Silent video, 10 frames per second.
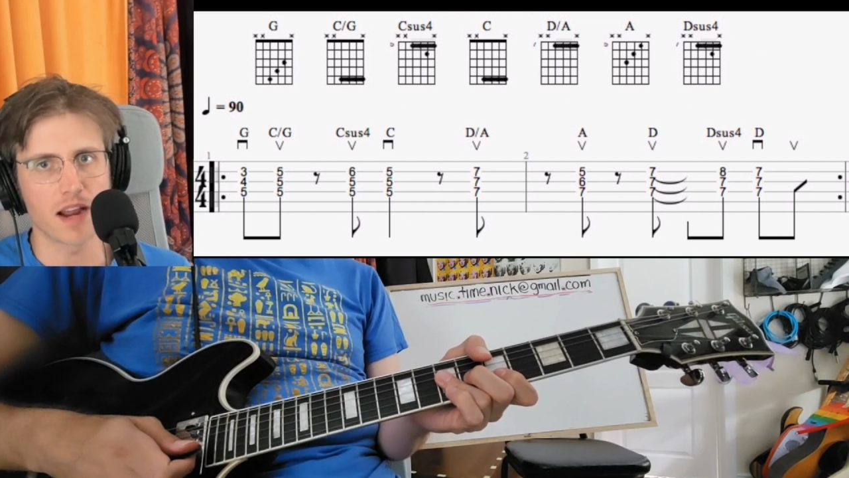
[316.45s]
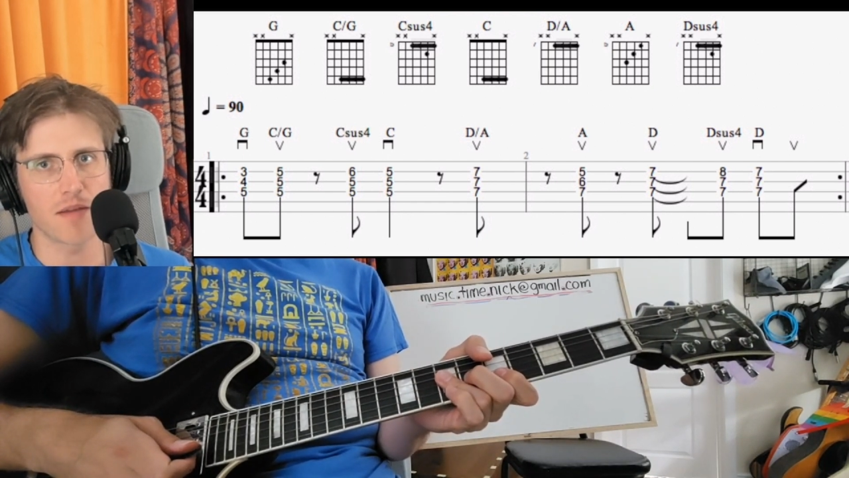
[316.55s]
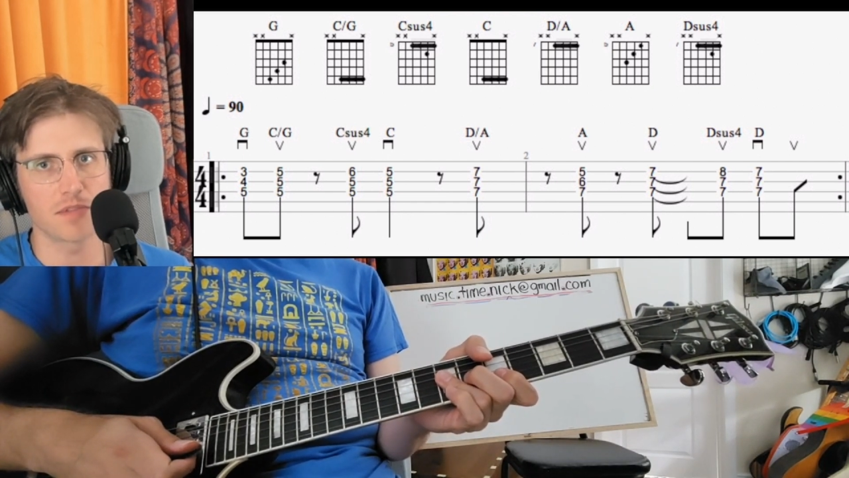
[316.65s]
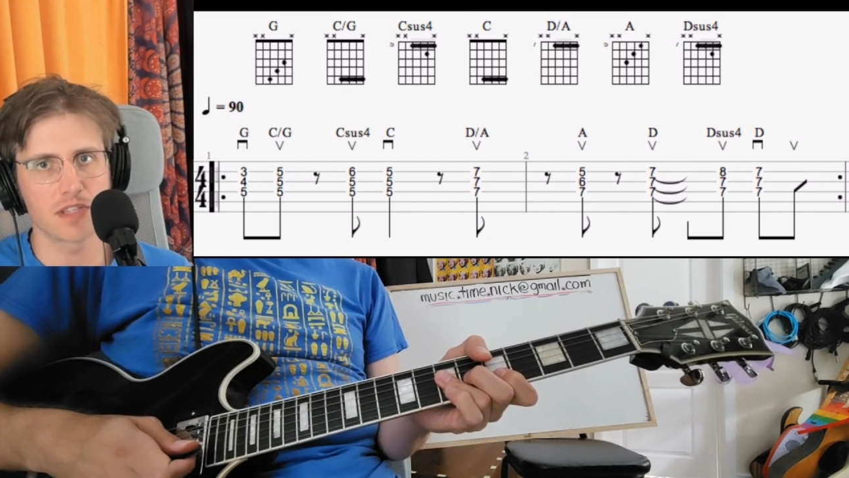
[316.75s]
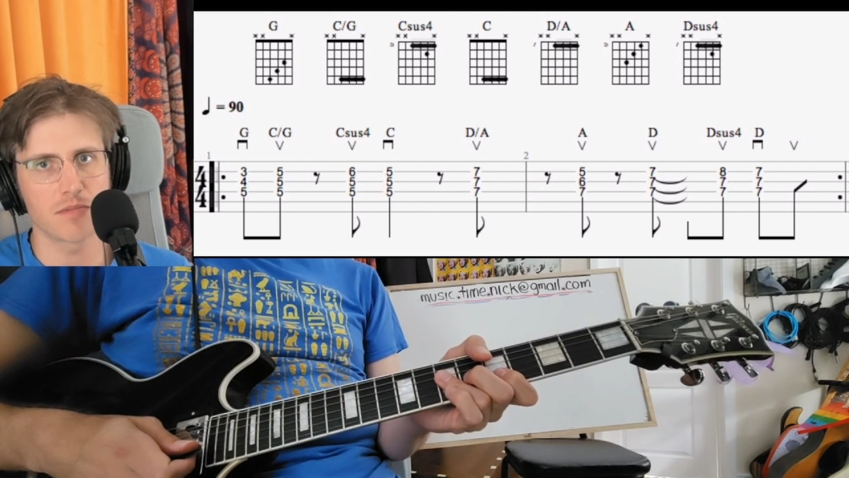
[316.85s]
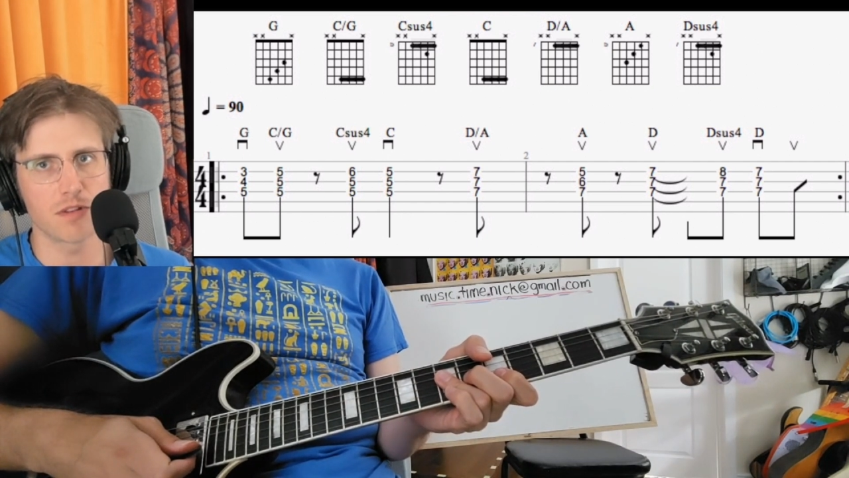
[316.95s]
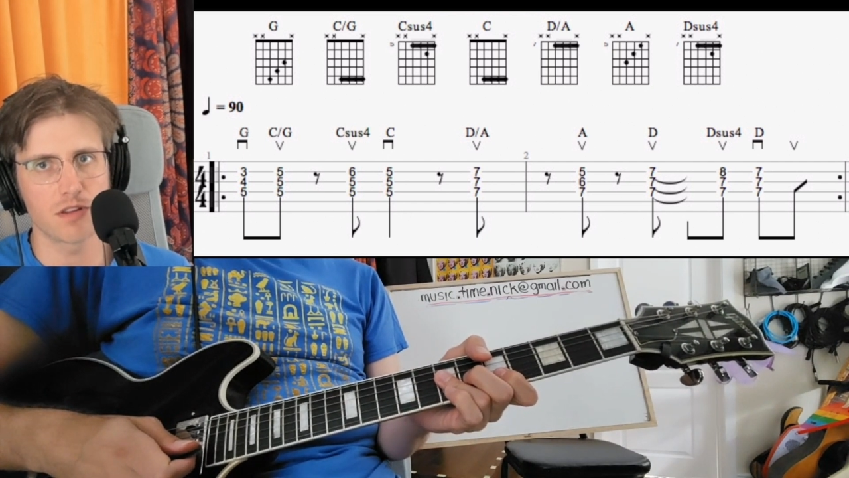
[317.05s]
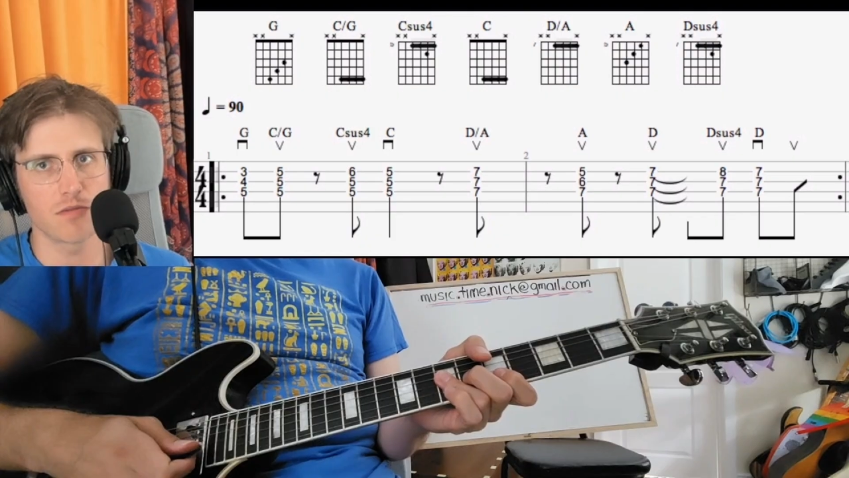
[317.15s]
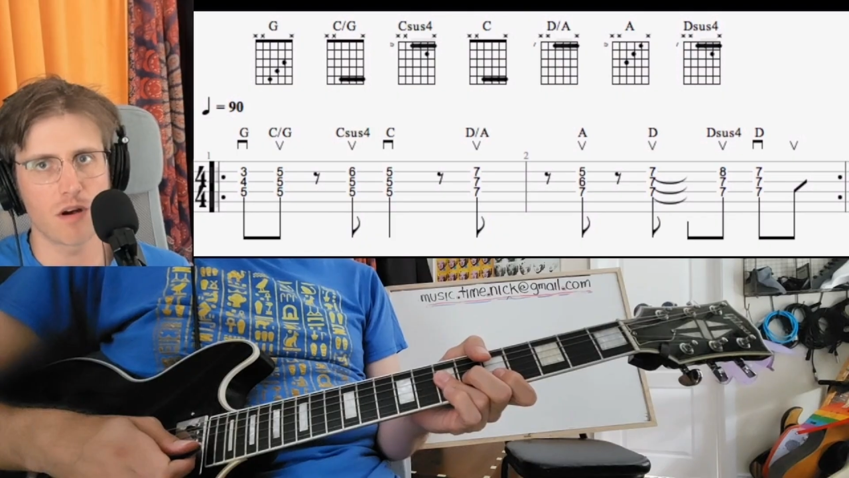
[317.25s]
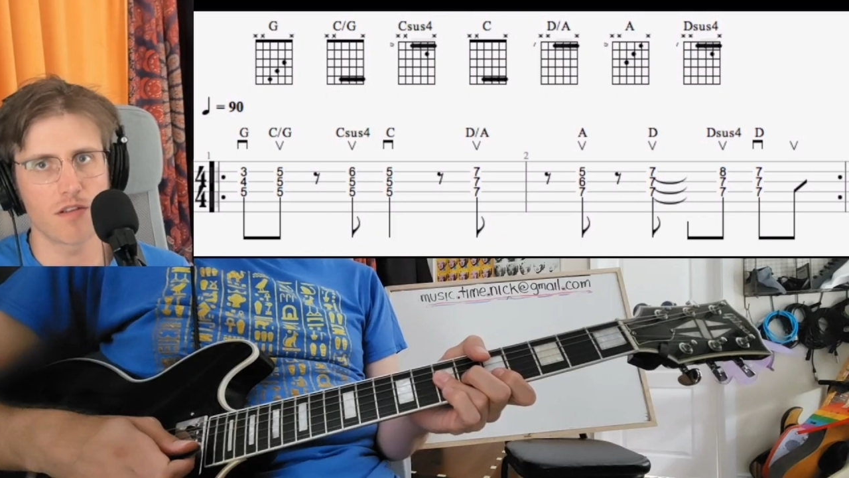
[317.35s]
I was able to
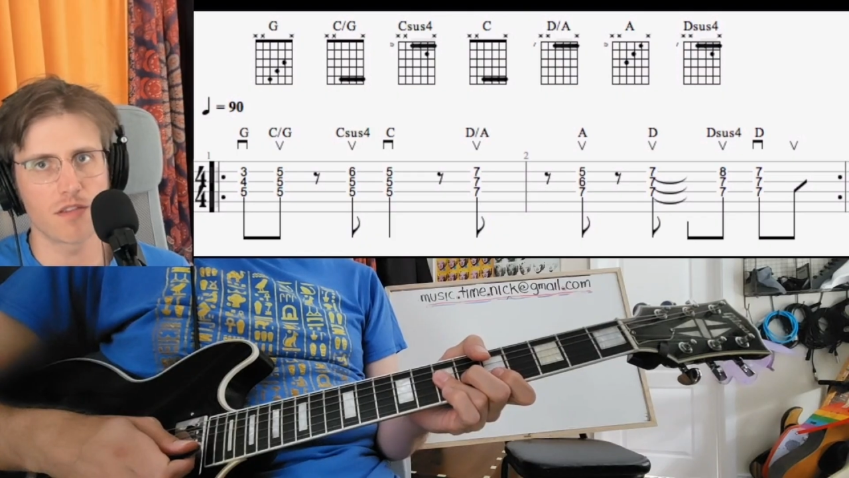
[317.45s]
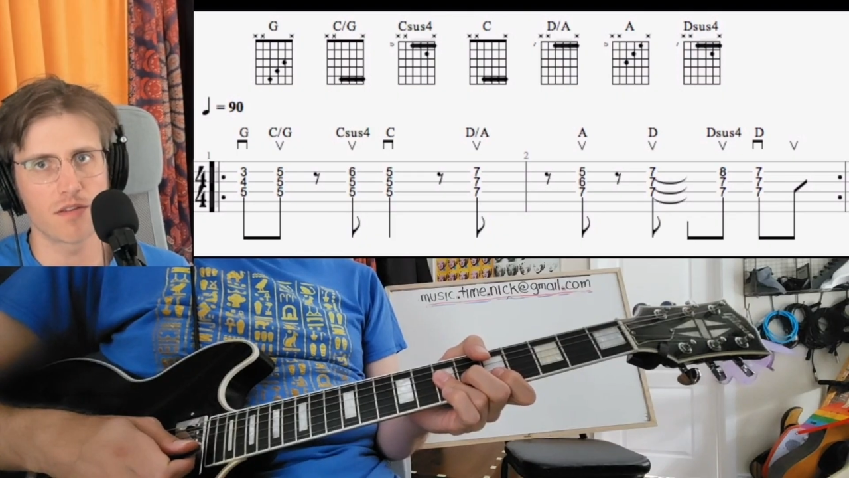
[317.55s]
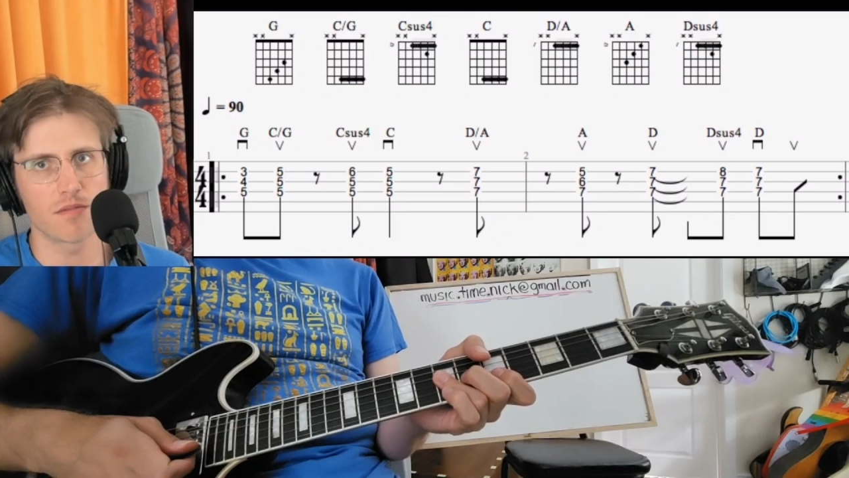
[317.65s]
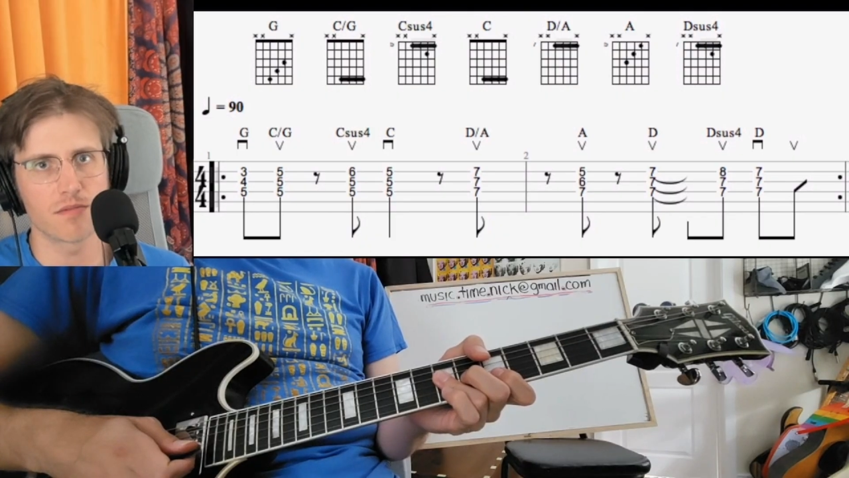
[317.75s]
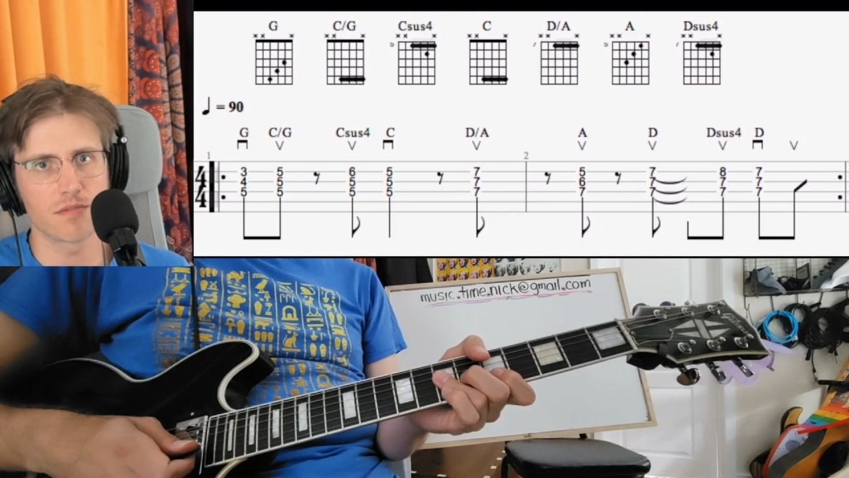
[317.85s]
do all the